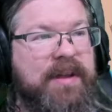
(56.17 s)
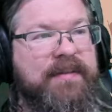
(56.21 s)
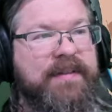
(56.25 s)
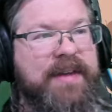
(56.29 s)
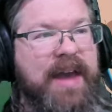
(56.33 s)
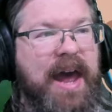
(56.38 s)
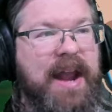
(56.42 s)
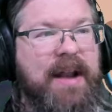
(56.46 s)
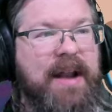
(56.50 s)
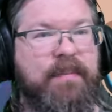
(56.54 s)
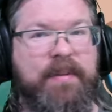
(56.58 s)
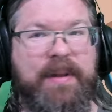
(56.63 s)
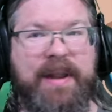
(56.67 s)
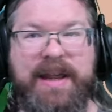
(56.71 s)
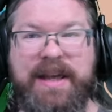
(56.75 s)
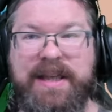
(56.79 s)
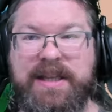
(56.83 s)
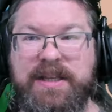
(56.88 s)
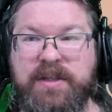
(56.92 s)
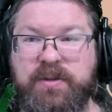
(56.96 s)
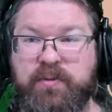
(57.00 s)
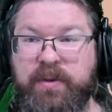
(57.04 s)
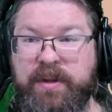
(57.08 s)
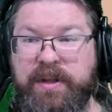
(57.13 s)
got to play
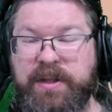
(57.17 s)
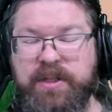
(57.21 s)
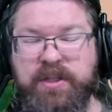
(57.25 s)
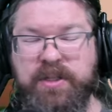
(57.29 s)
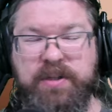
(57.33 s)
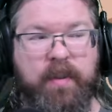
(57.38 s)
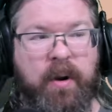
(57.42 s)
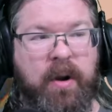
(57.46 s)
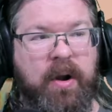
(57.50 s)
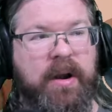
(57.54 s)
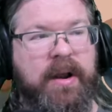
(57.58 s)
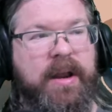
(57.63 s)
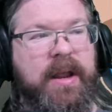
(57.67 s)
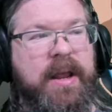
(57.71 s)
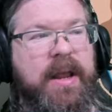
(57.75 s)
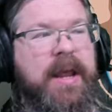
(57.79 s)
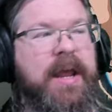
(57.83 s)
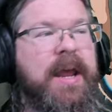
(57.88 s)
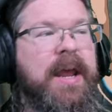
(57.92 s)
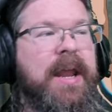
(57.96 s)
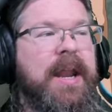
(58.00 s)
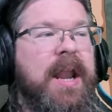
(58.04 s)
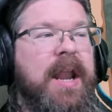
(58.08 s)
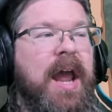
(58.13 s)
this really smart.
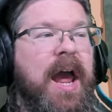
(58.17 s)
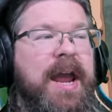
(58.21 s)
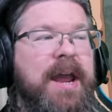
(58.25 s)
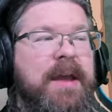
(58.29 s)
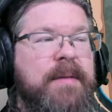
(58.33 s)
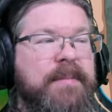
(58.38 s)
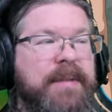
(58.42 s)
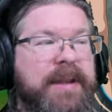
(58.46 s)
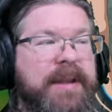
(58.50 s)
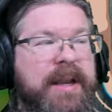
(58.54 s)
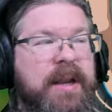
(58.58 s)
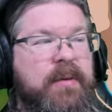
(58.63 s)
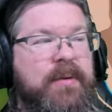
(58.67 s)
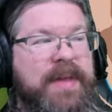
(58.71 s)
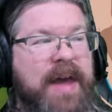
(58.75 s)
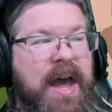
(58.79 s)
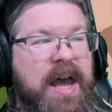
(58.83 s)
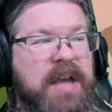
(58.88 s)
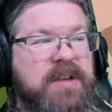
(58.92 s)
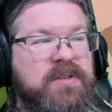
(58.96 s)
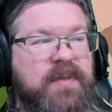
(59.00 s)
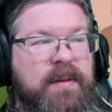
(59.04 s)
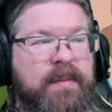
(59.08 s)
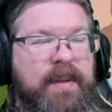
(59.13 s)
Now, I am leading with
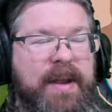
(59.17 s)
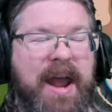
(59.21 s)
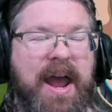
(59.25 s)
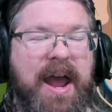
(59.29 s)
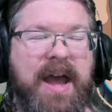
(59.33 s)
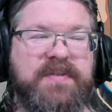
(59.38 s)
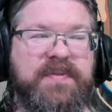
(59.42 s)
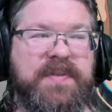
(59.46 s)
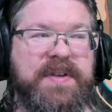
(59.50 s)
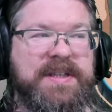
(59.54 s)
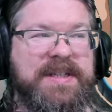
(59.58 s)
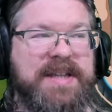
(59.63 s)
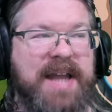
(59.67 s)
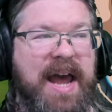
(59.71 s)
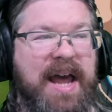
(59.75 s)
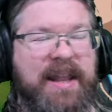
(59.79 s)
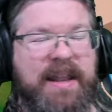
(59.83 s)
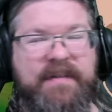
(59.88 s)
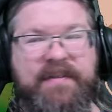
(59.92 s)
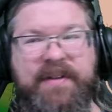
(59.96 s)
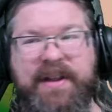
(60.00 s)
Ospie, and my Ospie is not level